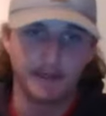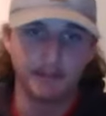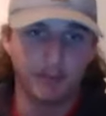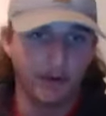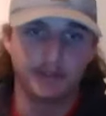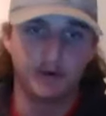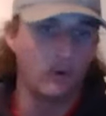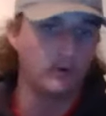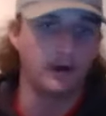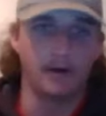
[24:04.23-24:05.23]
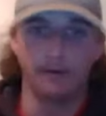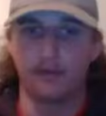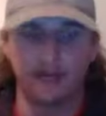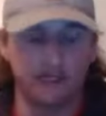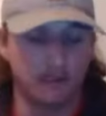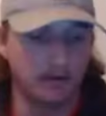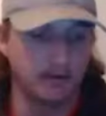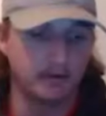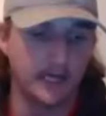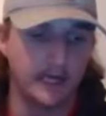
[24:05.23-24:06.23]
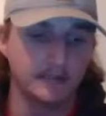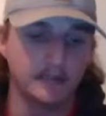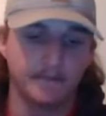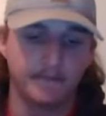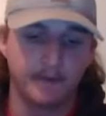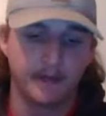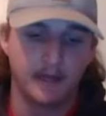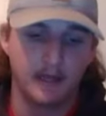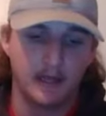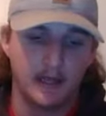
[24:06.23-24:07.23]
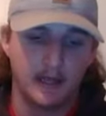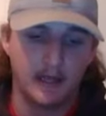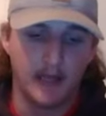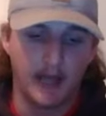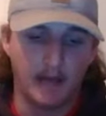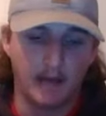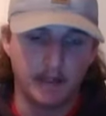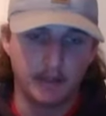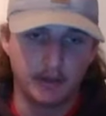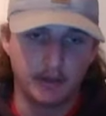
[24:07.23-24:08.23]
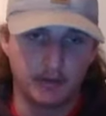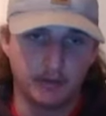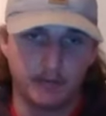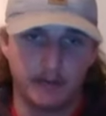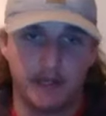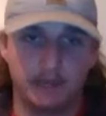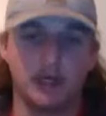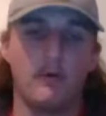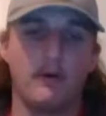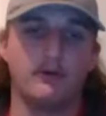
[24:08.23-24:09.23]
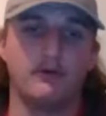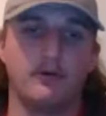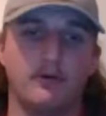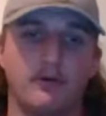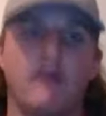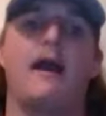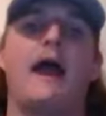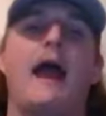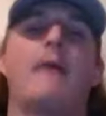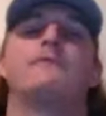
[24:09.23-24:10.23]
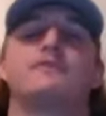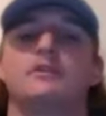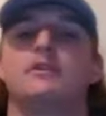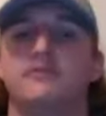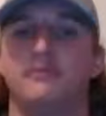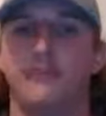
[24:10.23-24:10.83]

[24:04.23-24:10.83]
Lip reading: points scored total, things along those lines. LSU is going to do their absolute